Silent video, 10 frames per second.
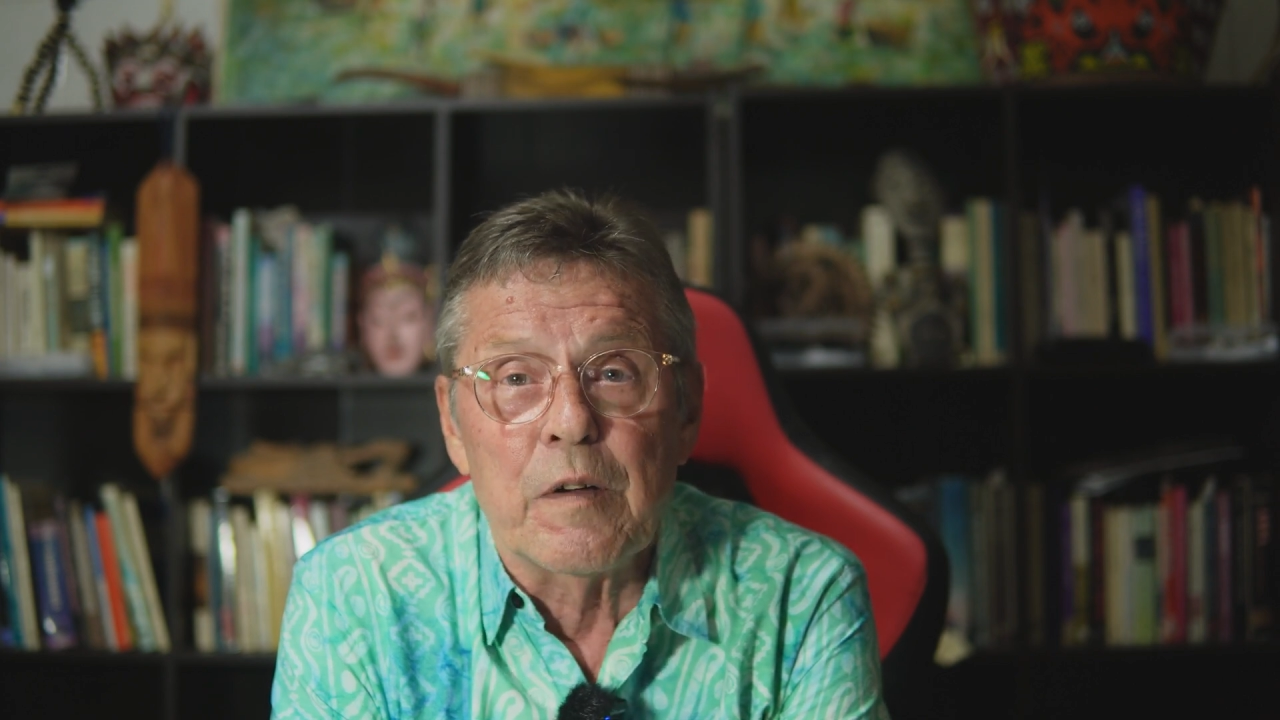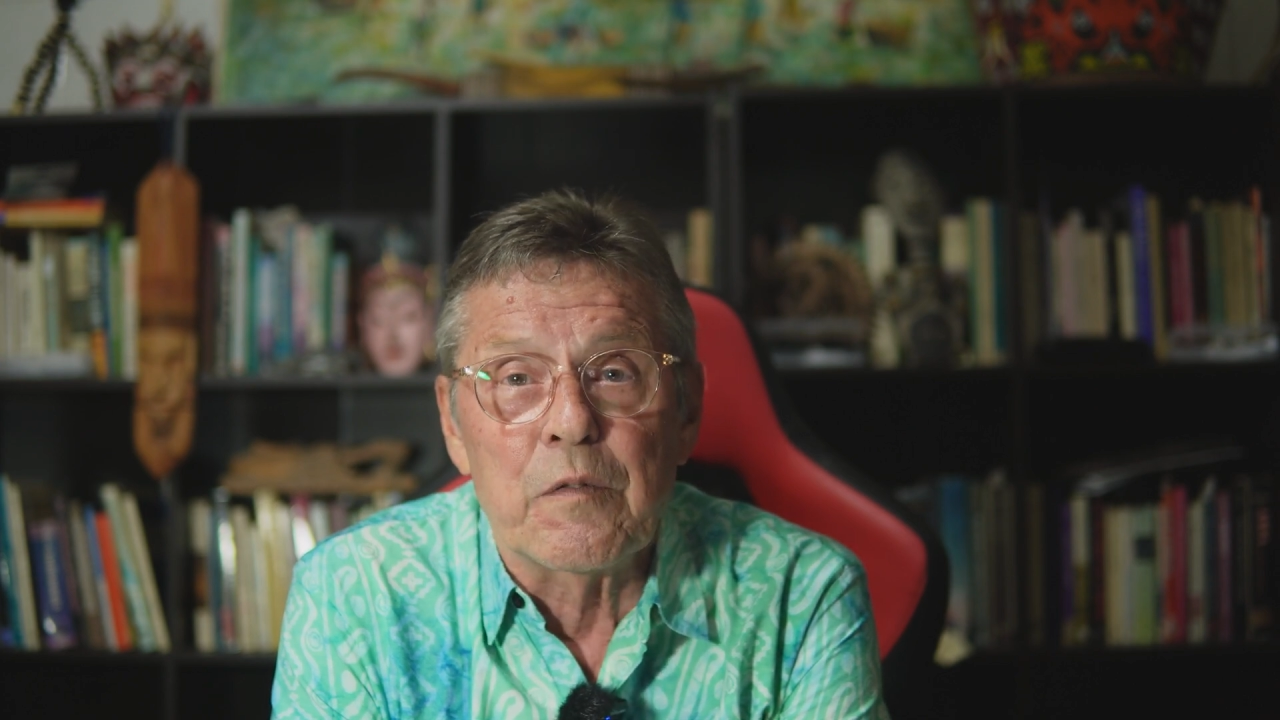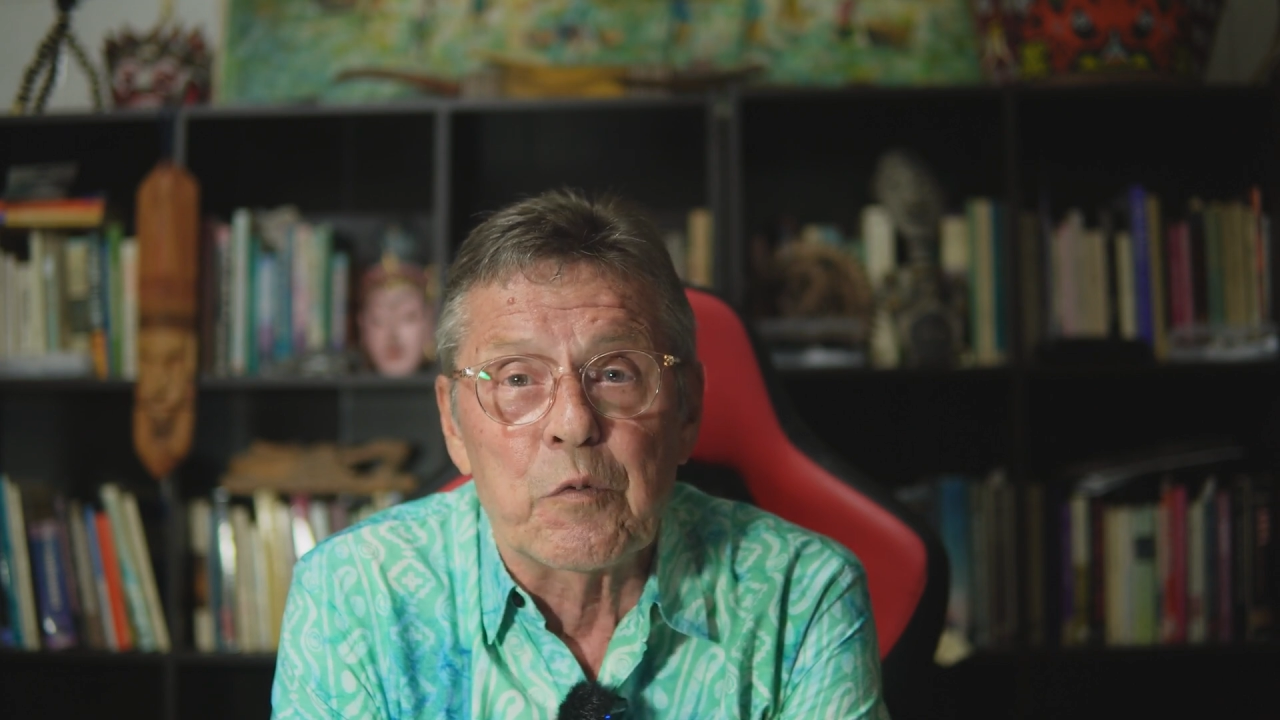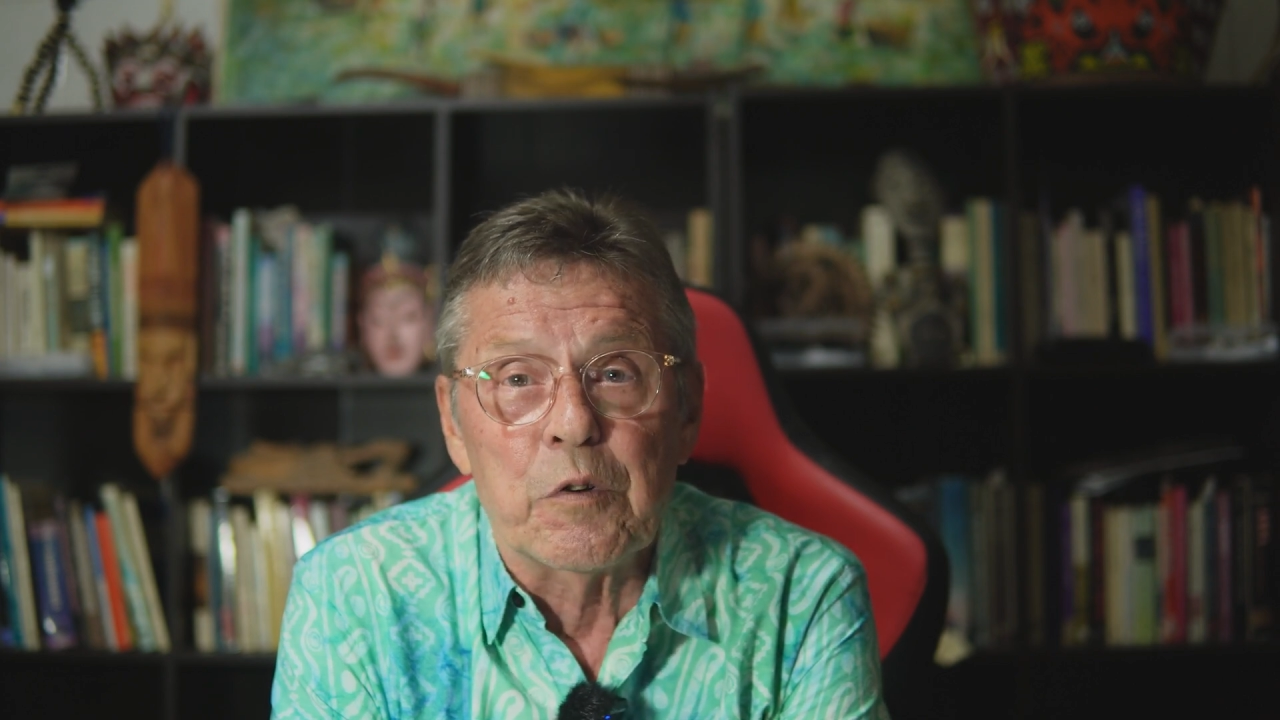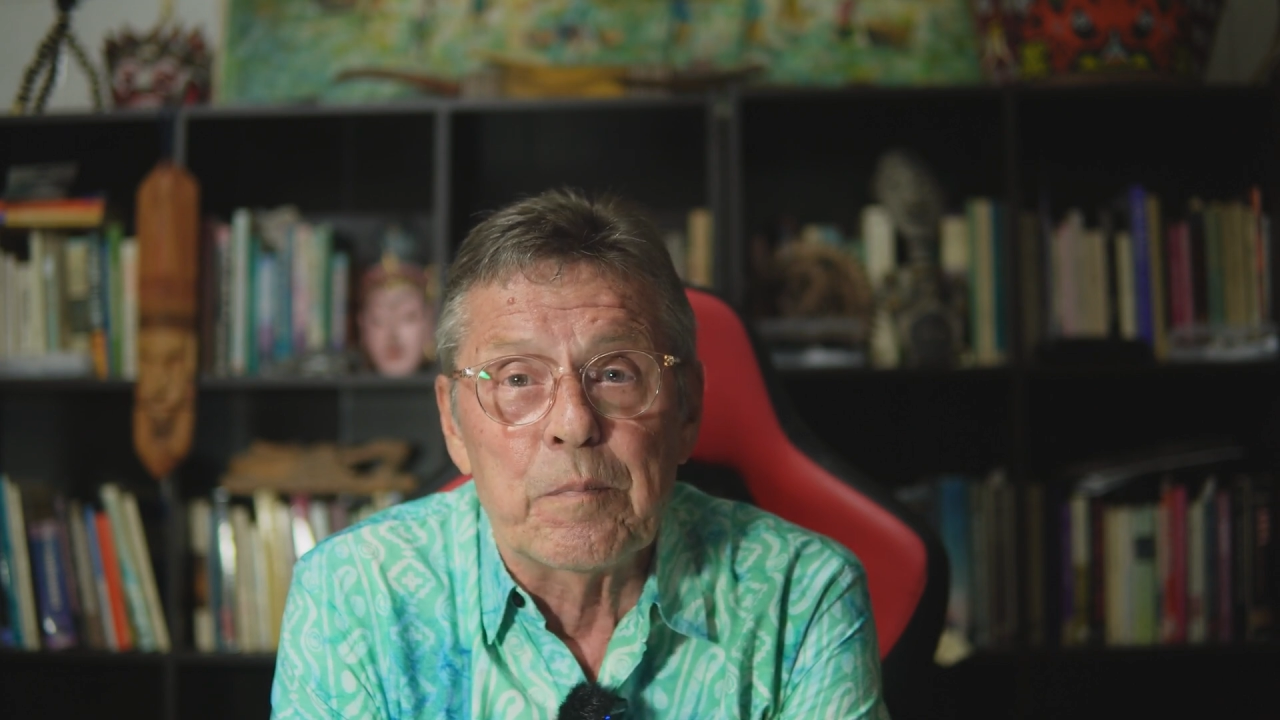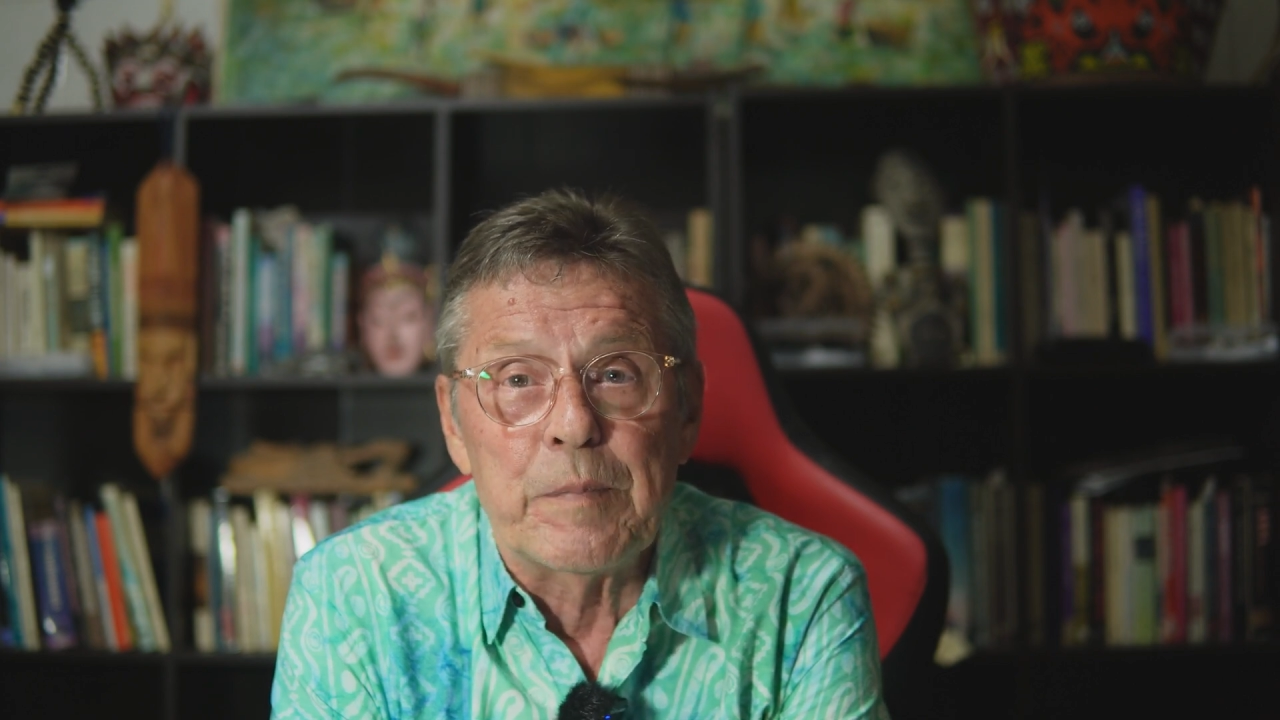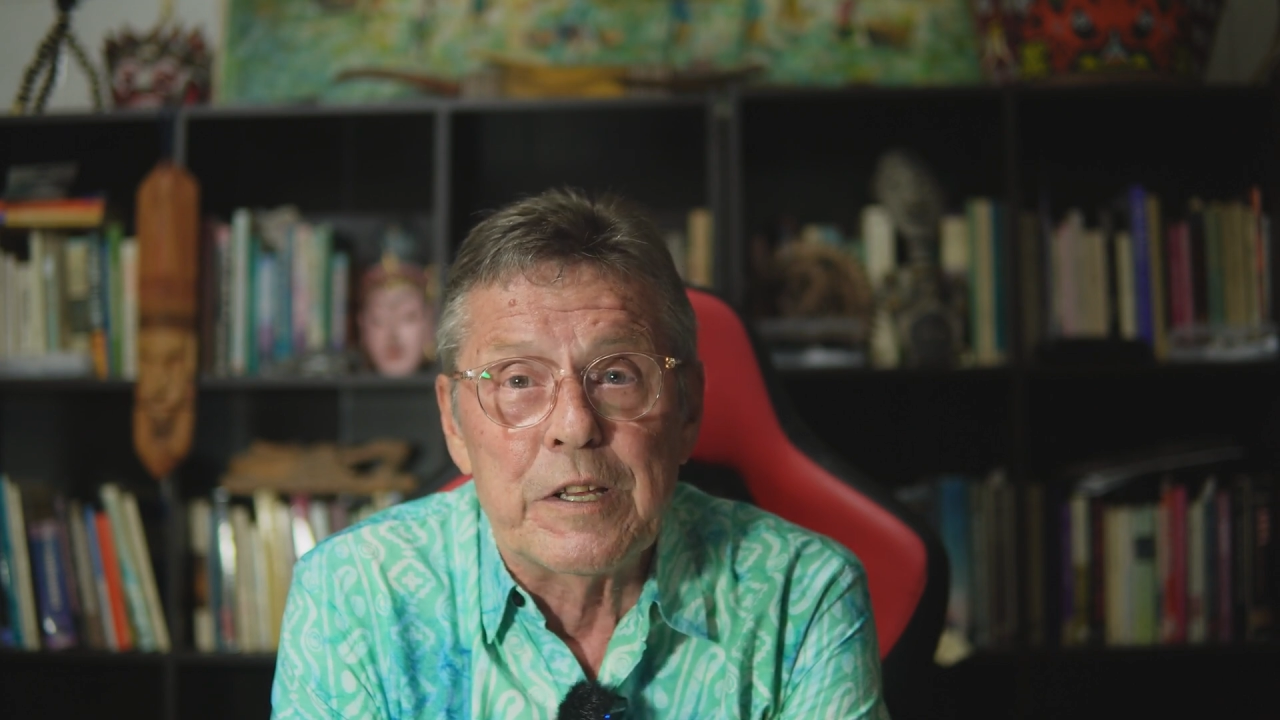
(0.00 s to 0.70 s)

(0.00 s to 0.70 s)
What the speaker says: of World